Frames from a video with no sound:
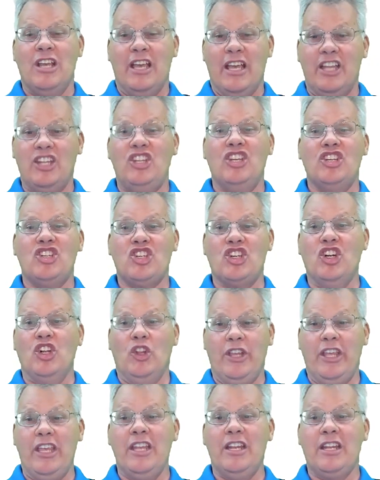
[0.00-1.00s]
additional
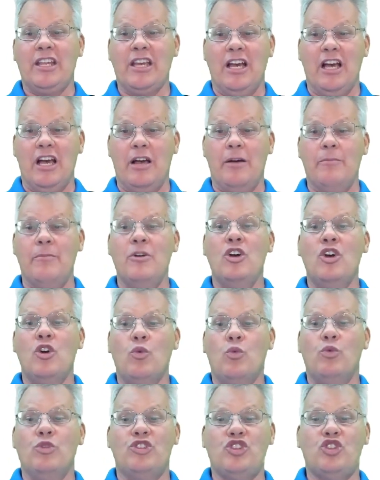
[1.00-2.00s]
income
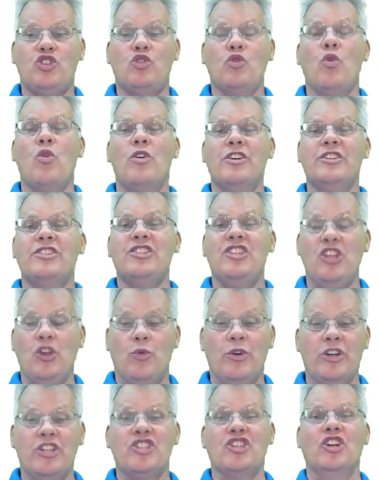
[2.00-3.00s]
restores the
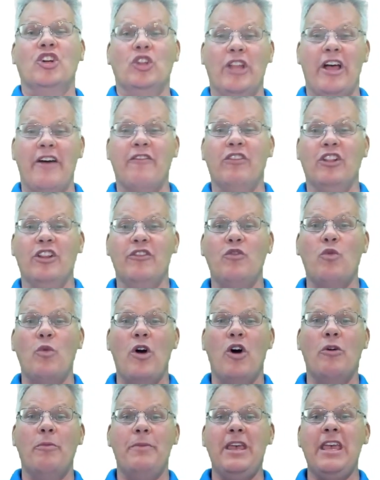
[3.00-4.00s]
original level of
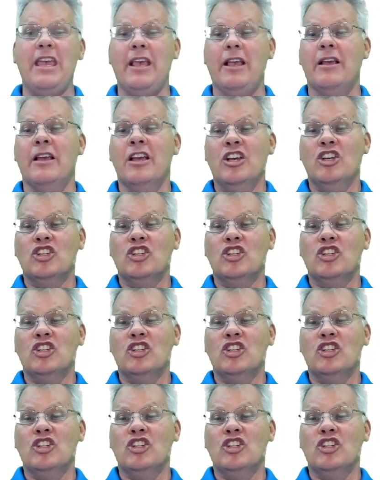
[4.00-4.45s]
well-being.